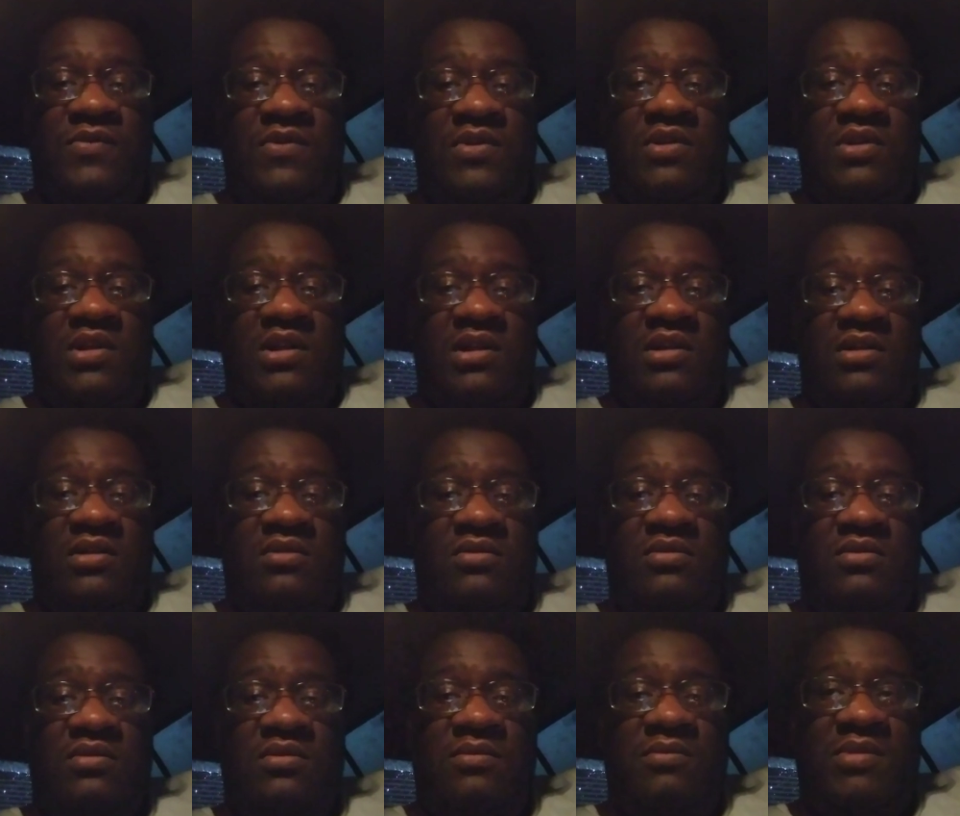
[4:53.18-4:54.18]
you know,
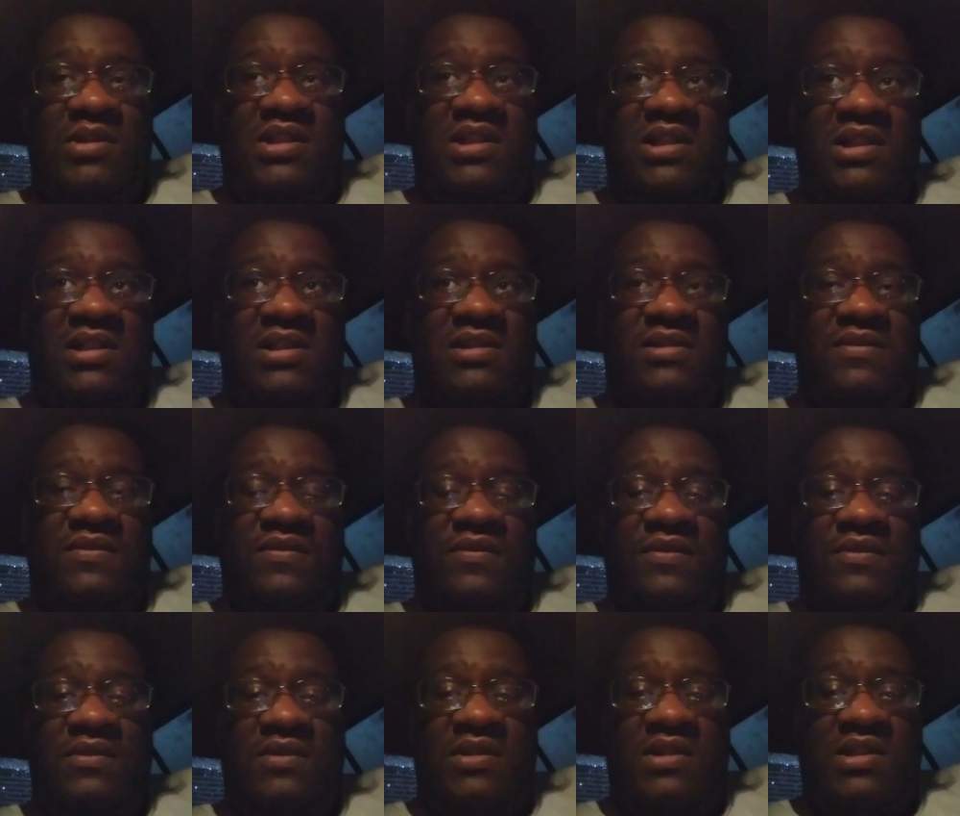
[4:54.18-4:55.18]
because
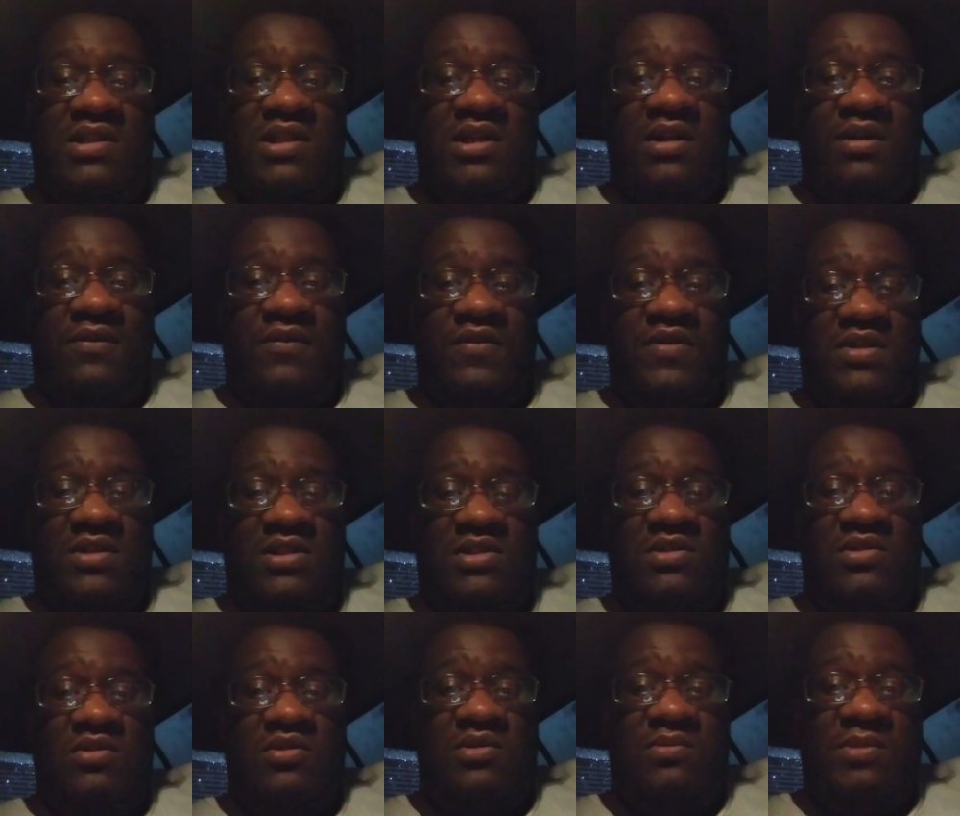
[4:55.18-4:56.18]
of these health
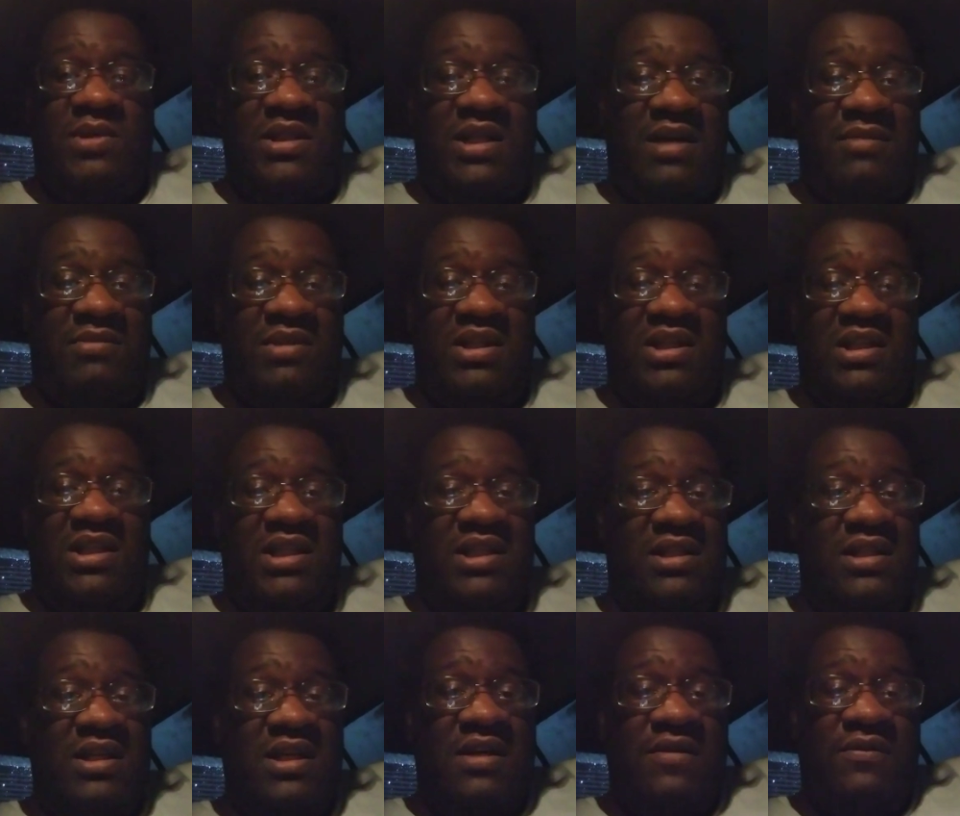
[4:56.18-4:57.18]
issues. But I mean,
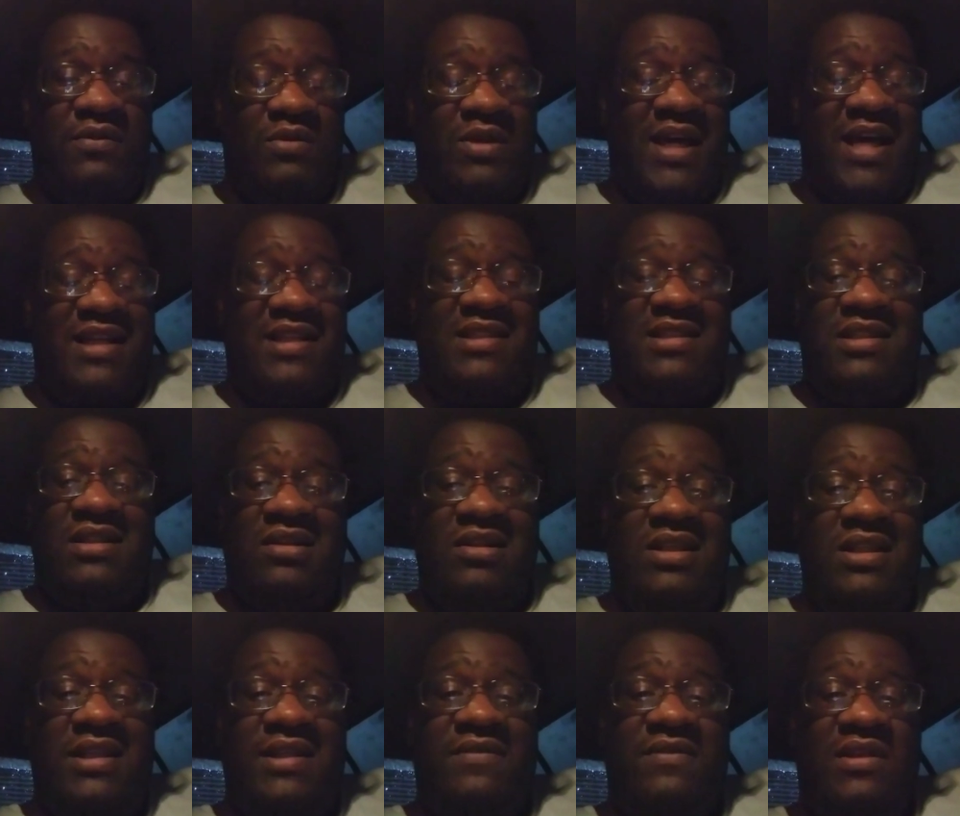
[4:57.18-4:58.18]
for what I could tell,
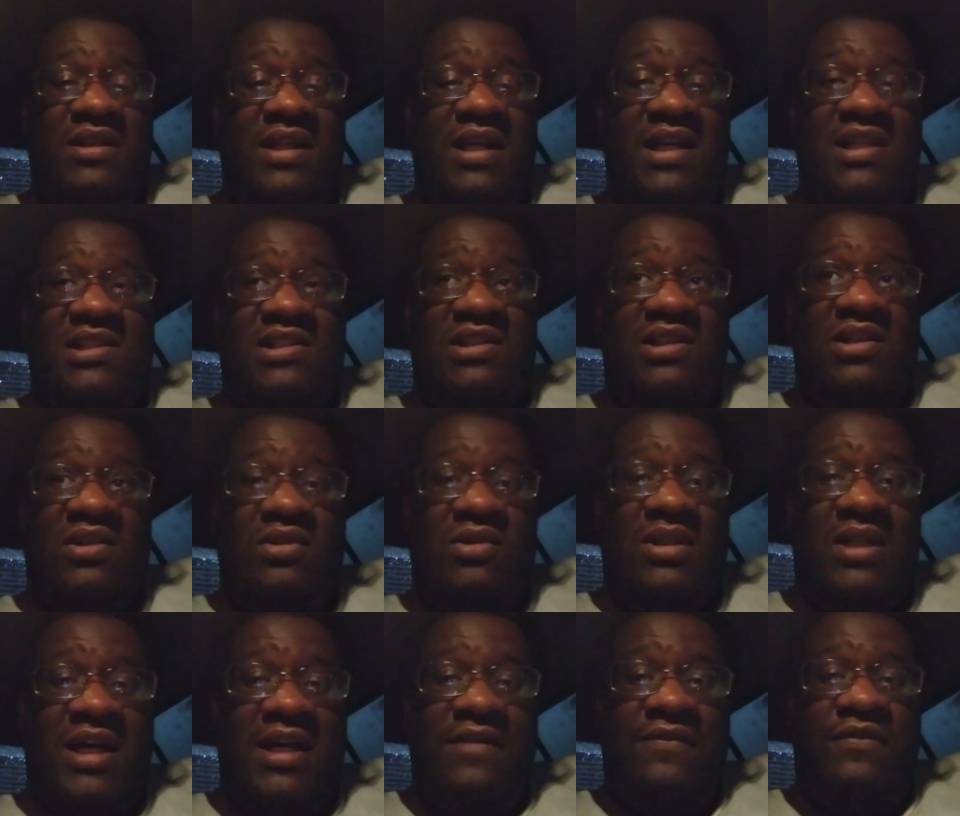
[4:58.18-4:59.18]
he lived a nice
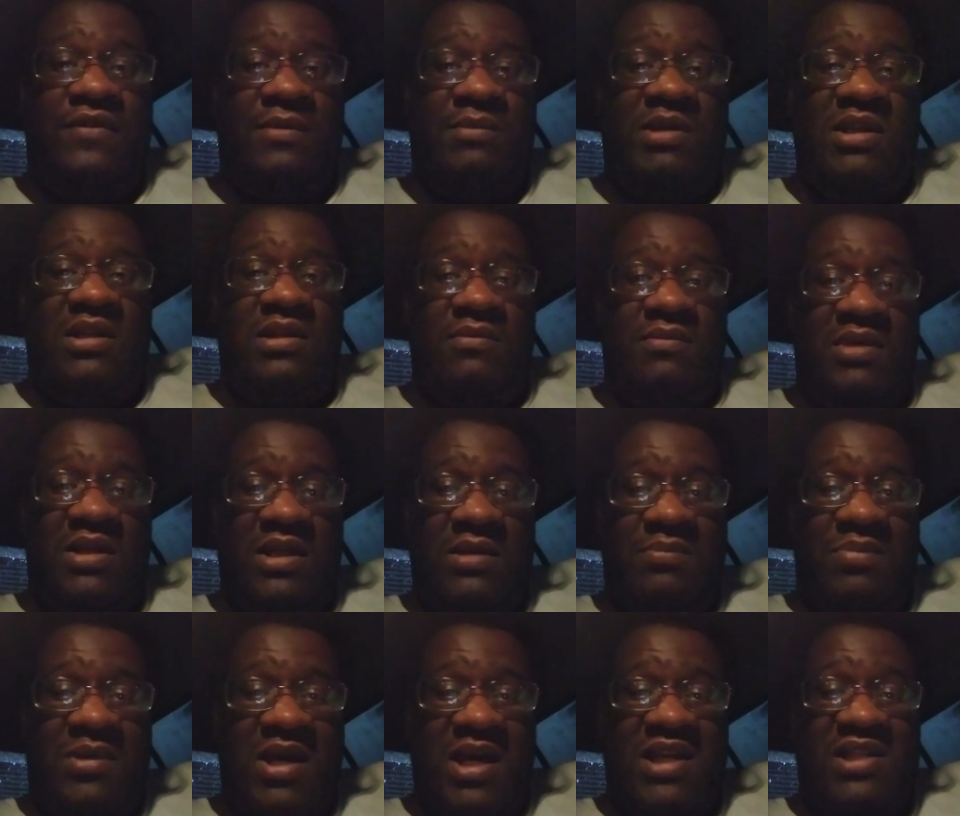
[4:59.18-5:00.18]
long life. I mean, the
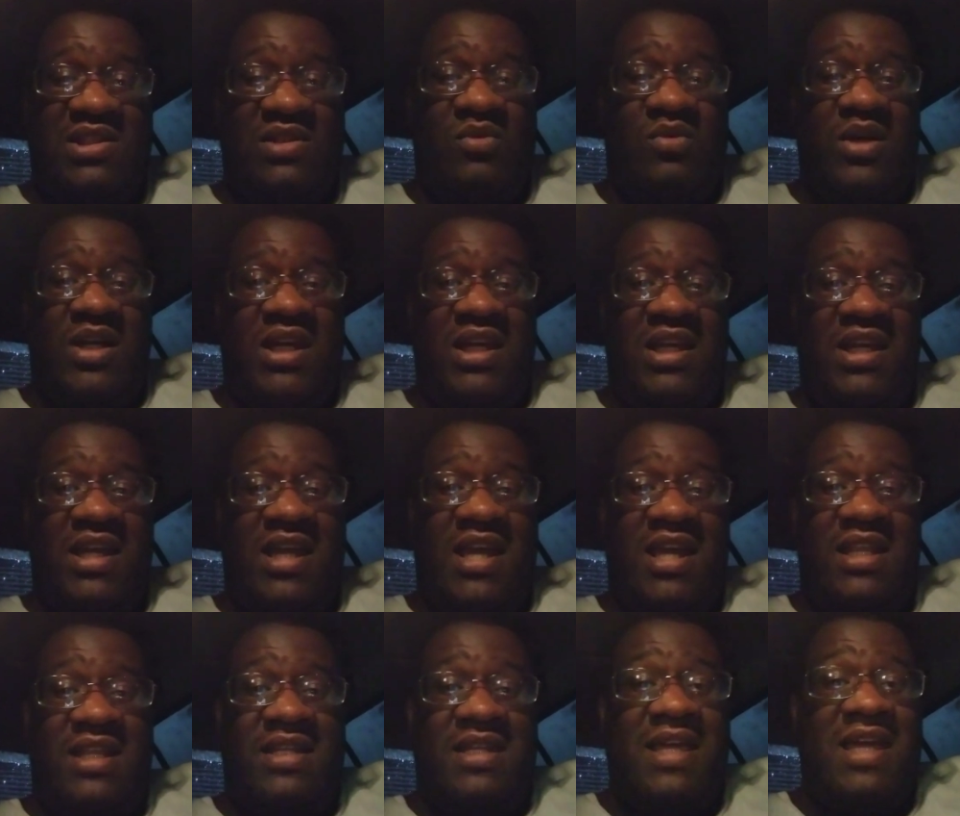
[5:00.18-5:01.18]
man passed away
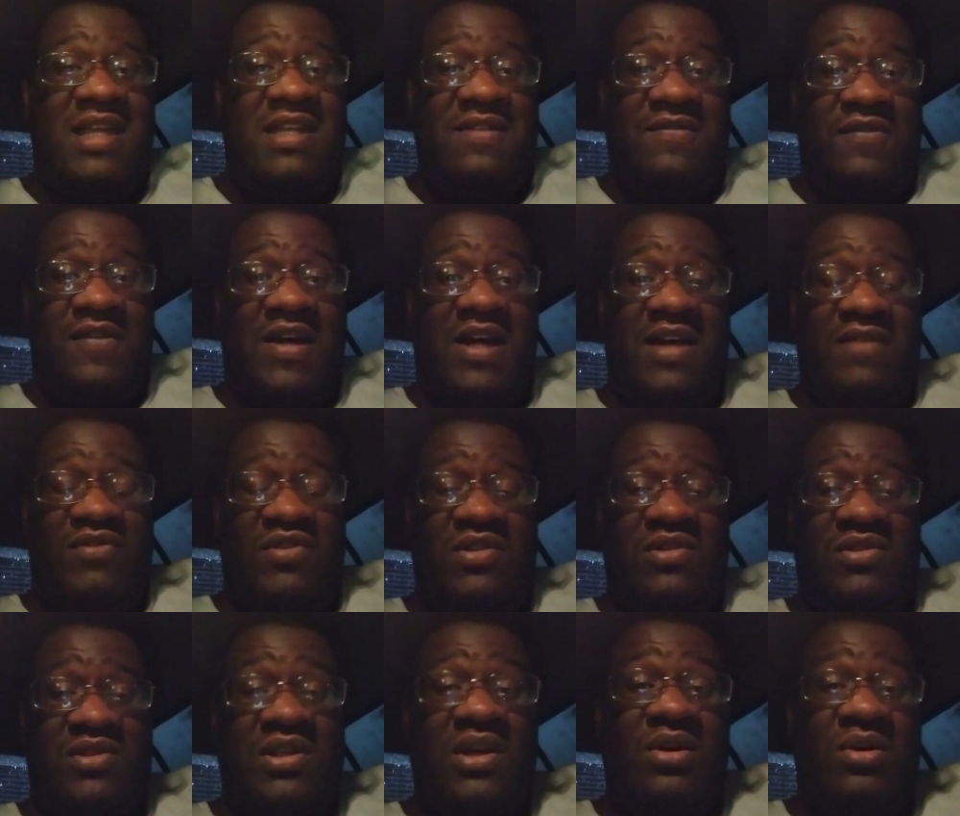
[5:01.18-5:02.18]
at 95
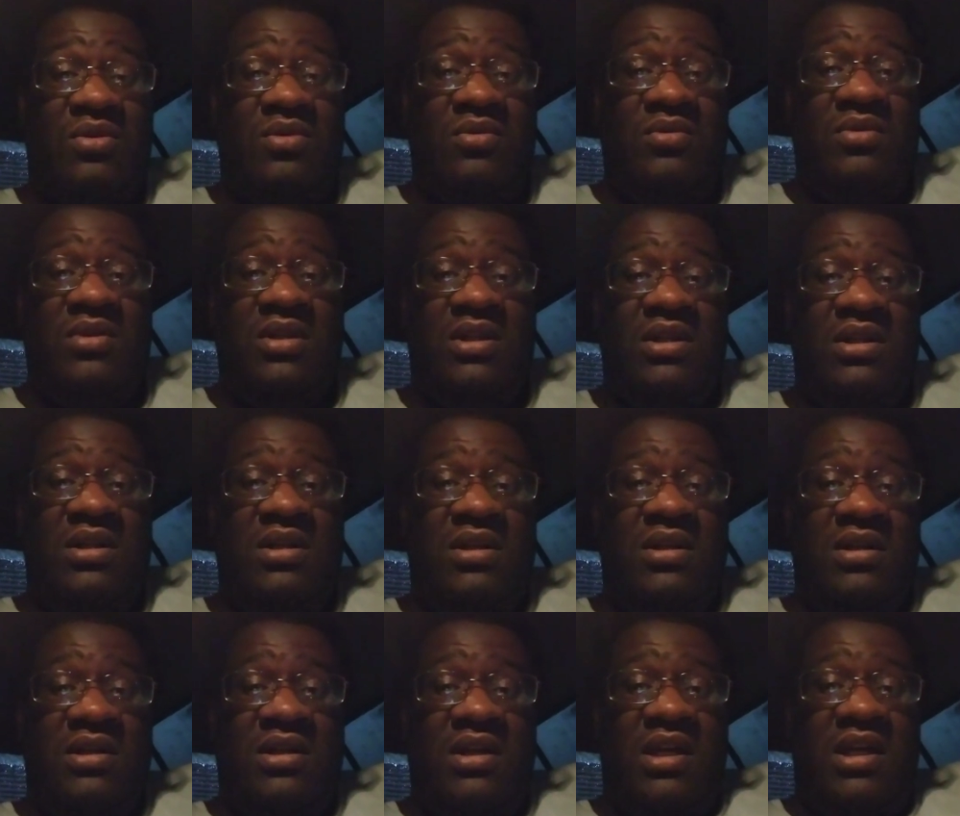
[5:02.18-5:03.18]
years old,
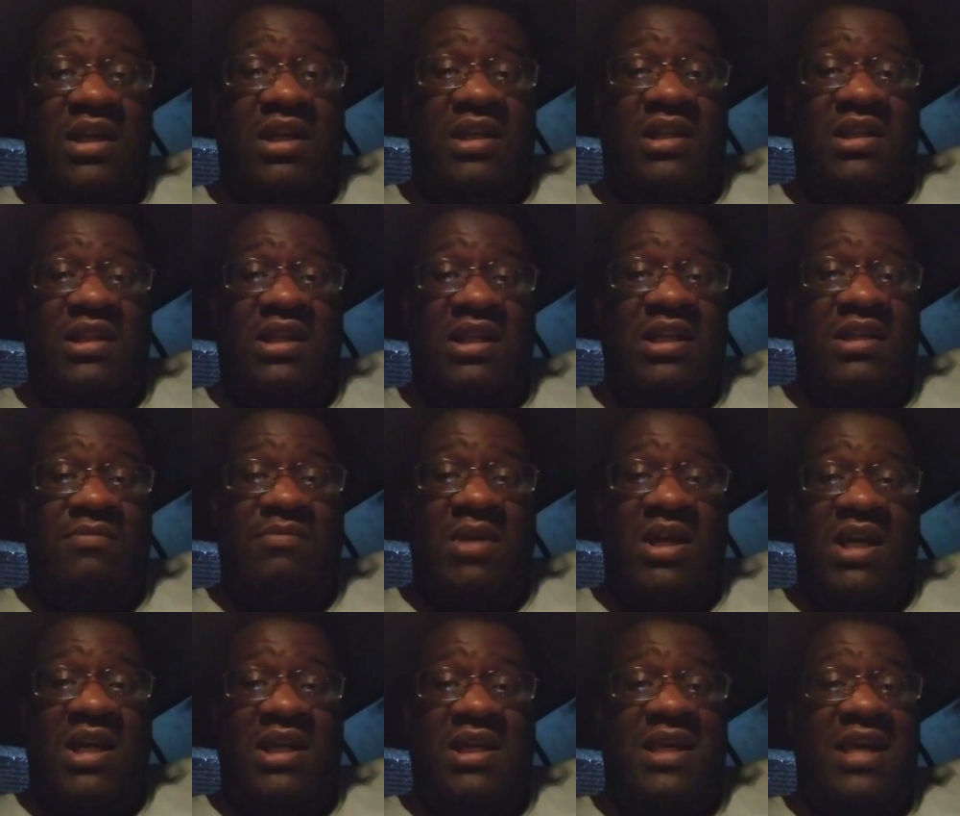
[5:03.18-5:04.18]
and he made